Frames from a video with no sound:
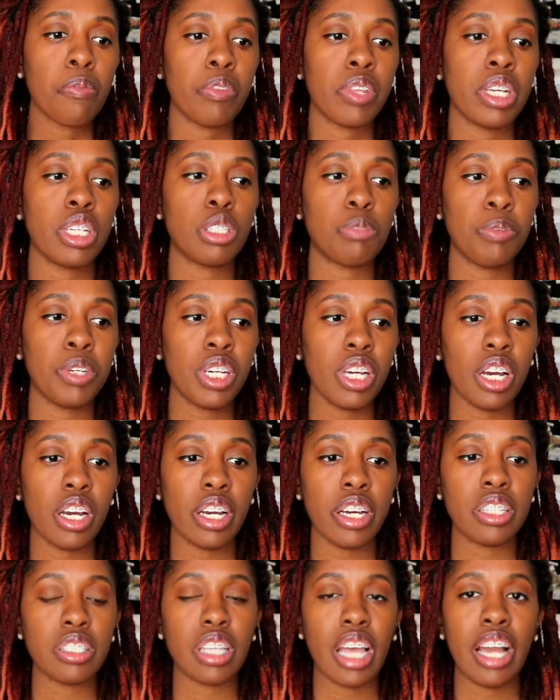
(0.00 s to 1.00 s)
is
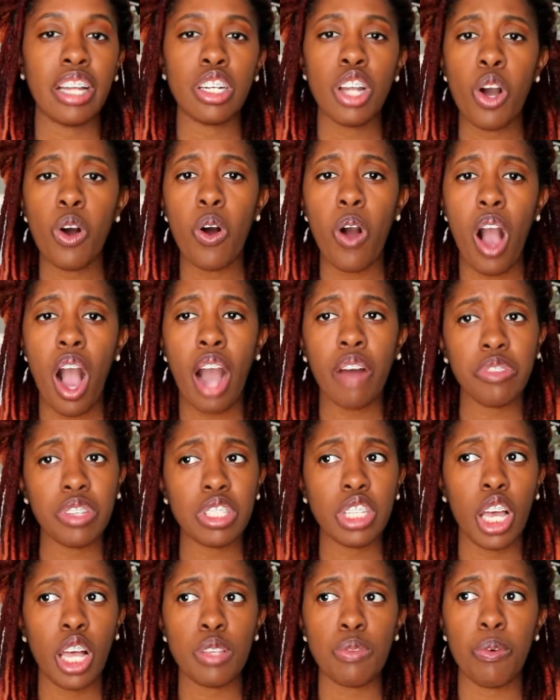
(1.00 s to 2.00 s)
because I know
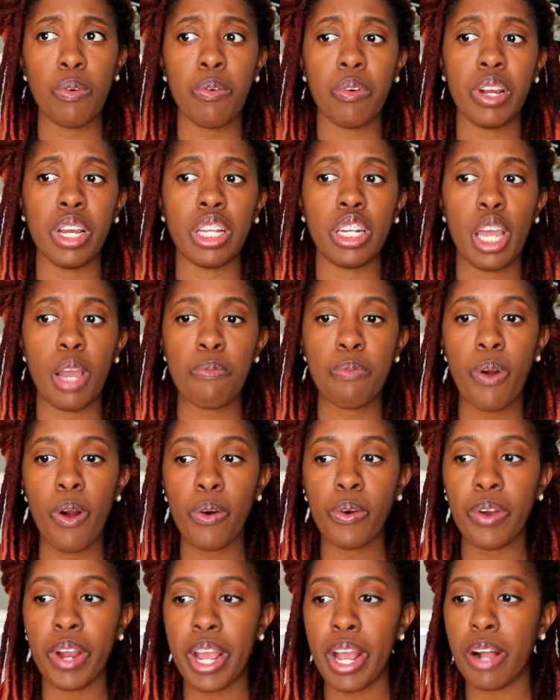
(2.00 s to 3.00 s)
oftentimes when we're in that
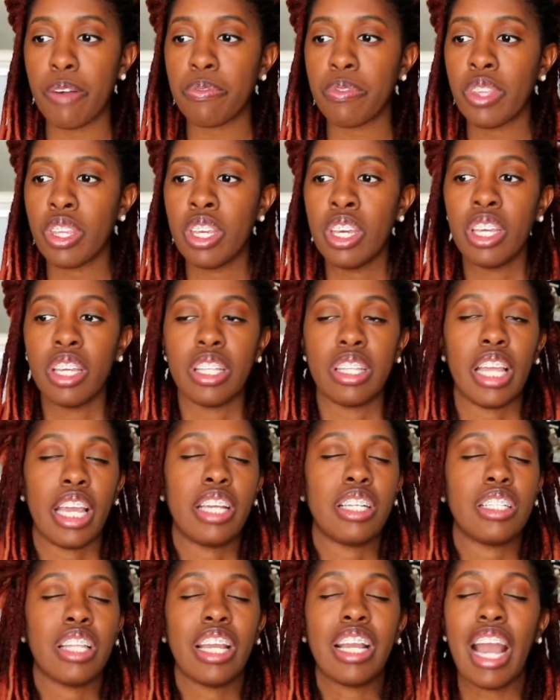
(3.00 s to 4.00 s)
program,
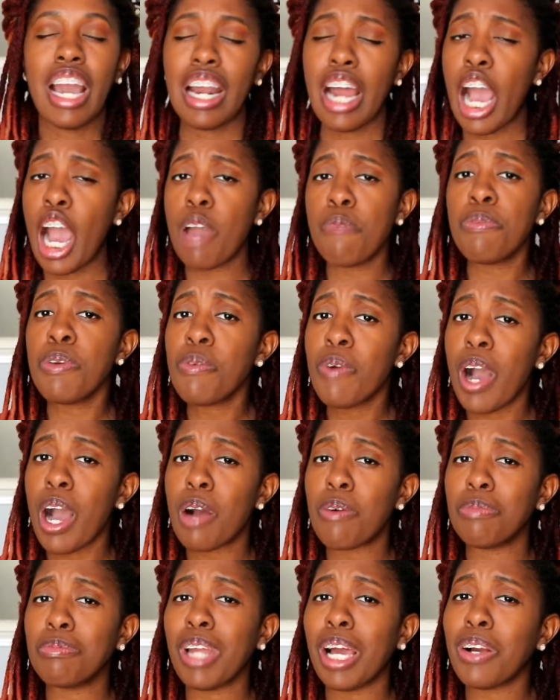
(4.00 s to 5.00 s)
they, they kind of hype you
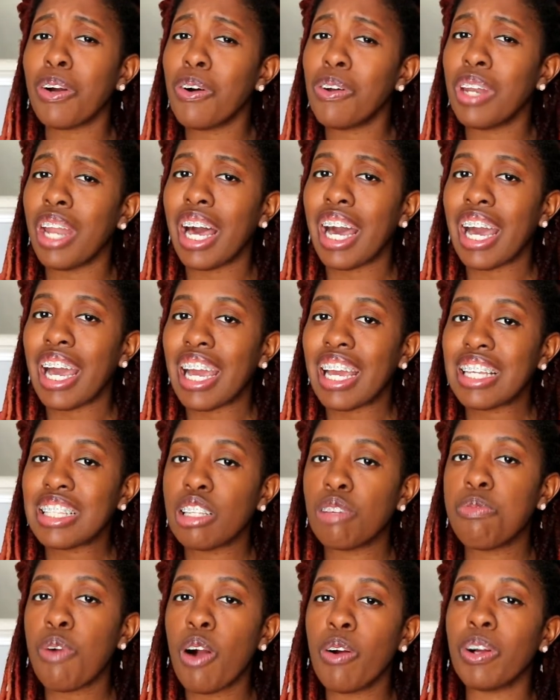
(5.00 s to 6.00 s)
up, I'm not gonna lie.
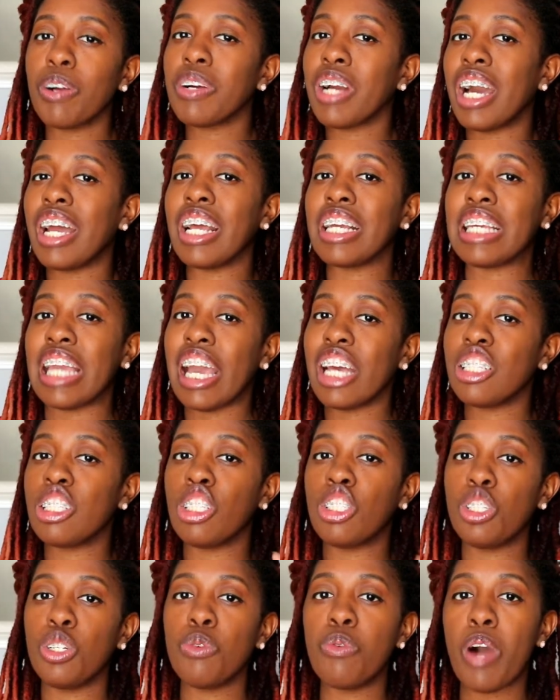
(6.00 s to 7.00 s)
The program kind of
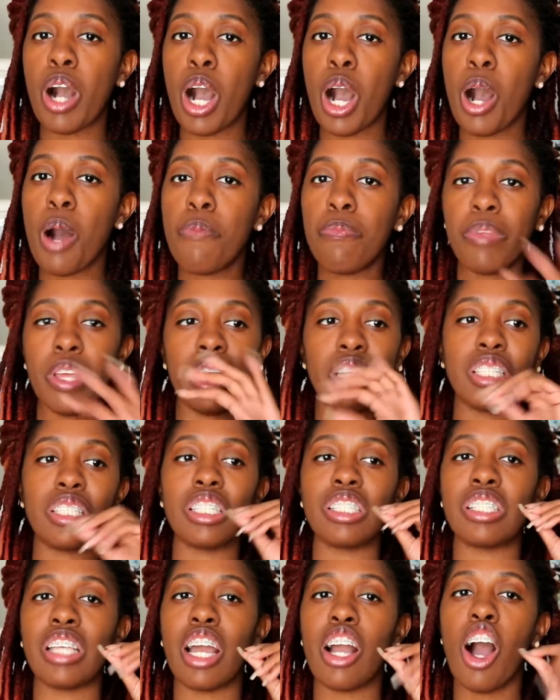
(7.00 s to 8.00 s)
gasses you up and it's
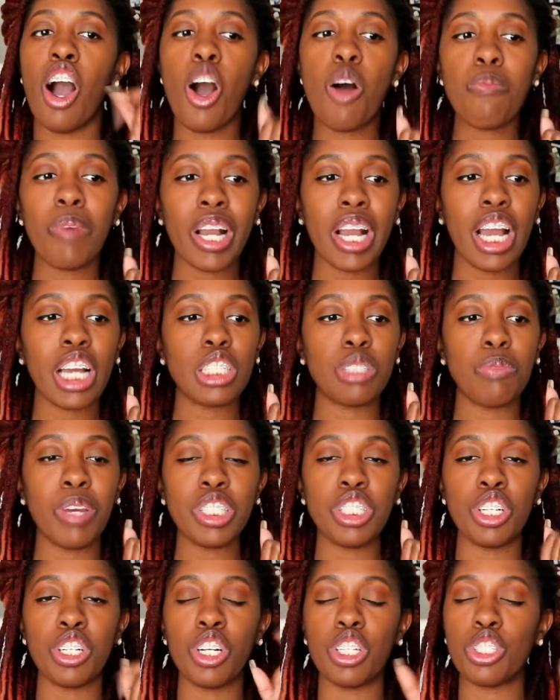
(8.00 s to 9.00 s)
just like, oh my gosh, make
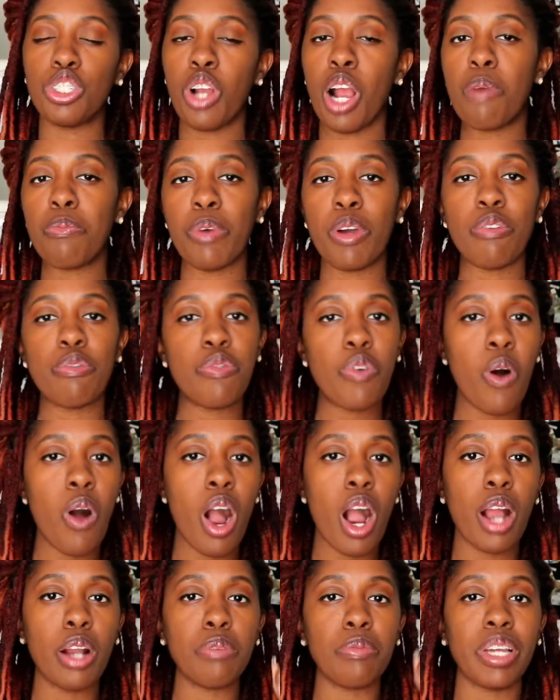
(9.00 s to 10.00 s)
sure you're trauma
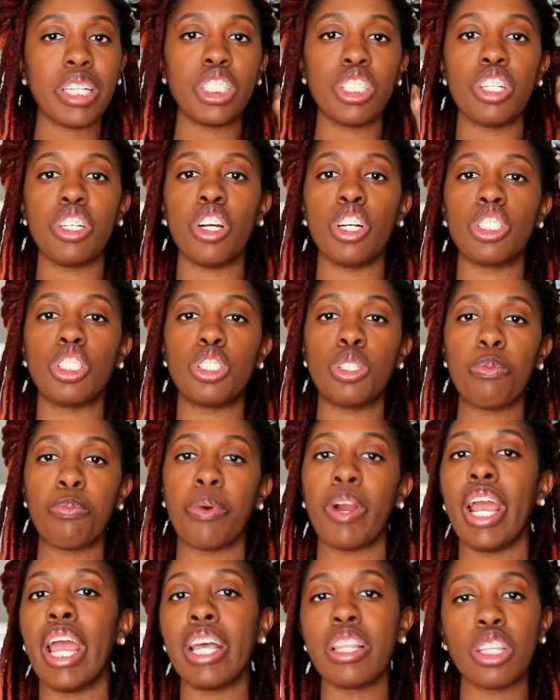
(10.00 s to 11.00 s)
informed, make sure you're
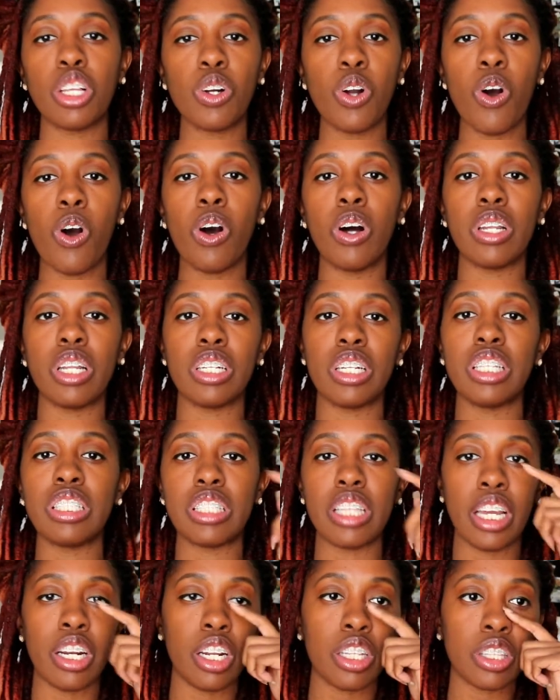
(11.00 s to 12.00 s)
super ethical and this,
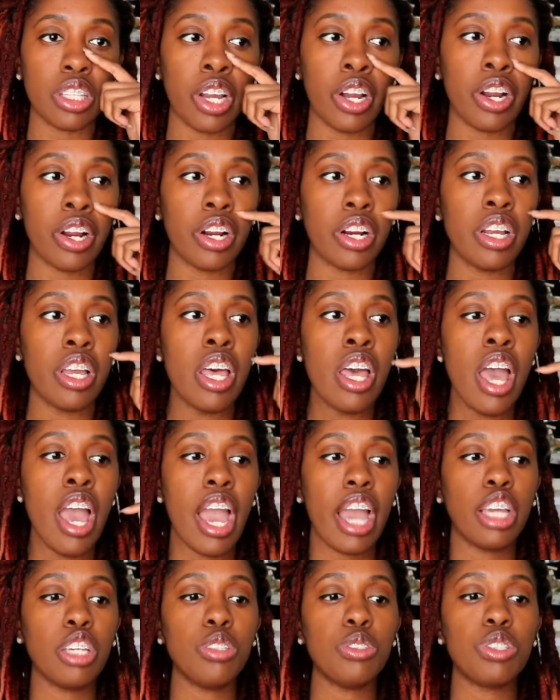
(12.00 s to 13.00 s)
that, and the third.
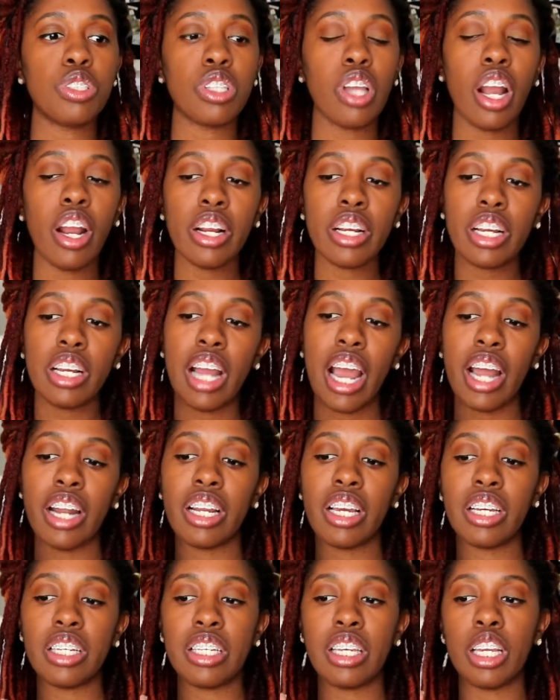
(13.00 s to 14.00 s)
And you start kind
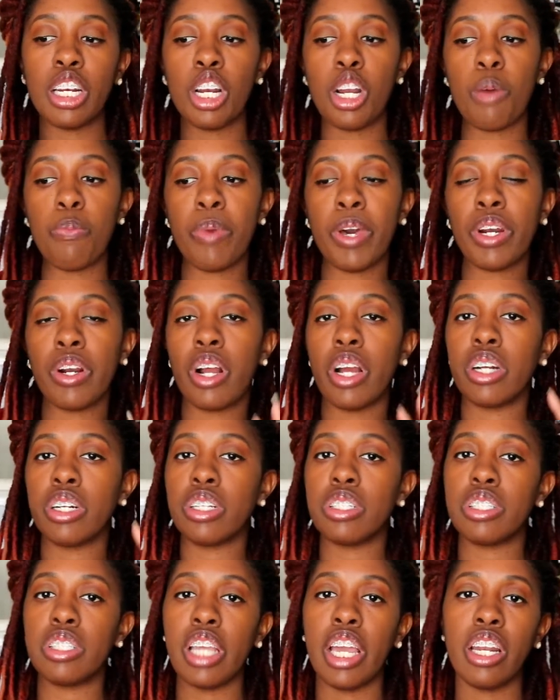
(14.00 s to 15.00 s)
of getting a better
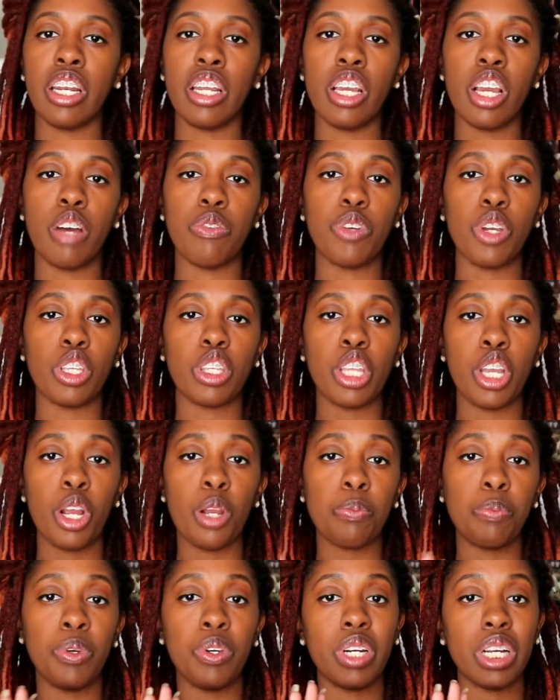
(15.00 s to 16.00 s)
understanding of your
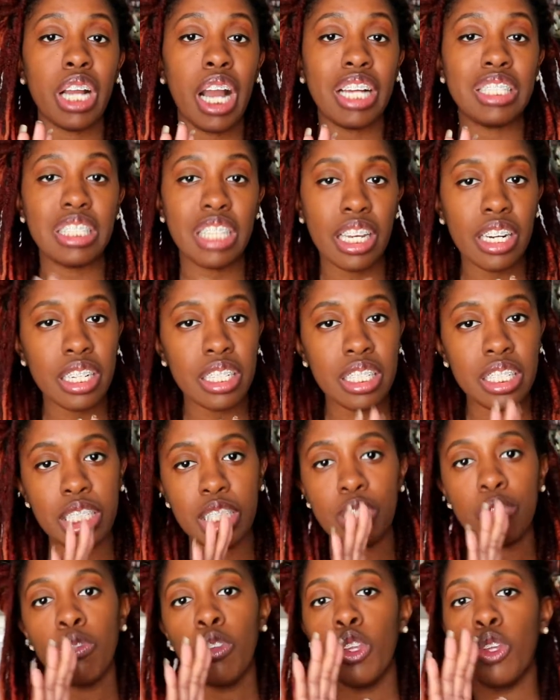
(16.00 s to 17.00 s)
therapeutic
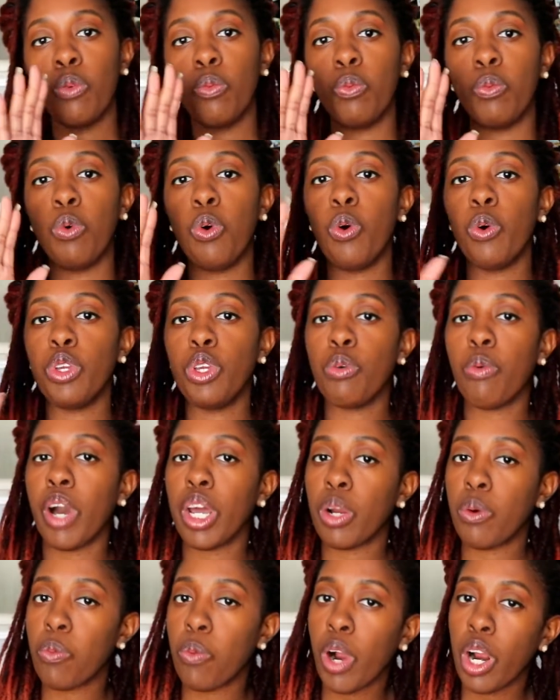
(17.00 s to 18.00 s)
identity, who you
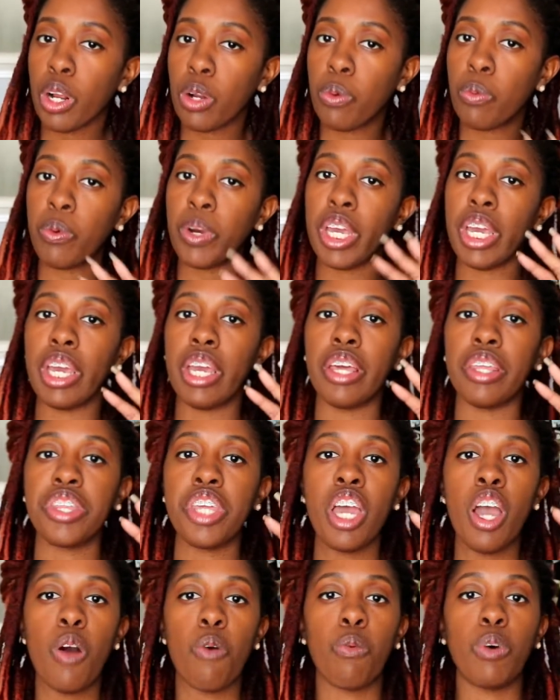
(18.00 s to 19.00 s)
wanna work with,
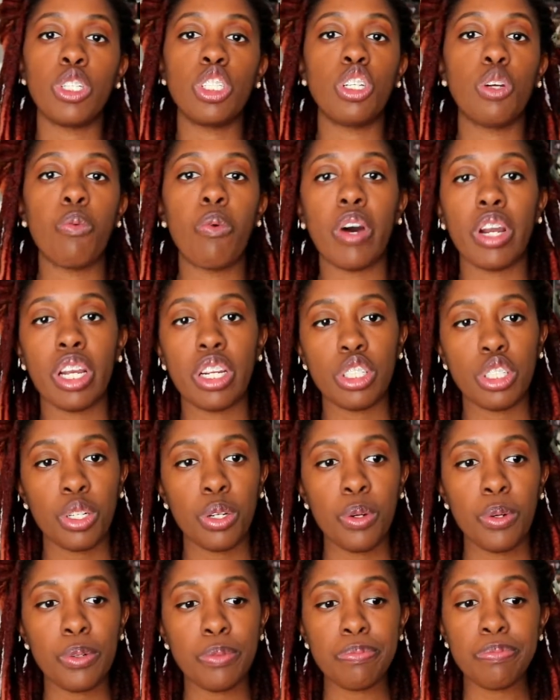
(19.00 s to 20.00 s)
what you wanna
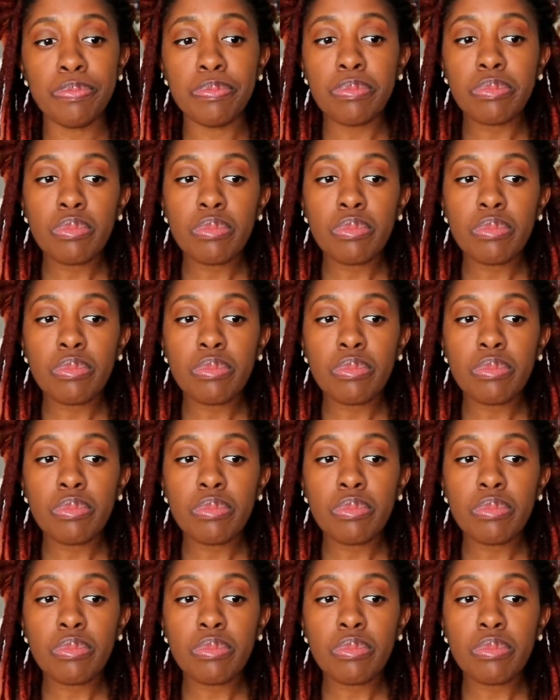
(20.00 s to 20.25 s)
do.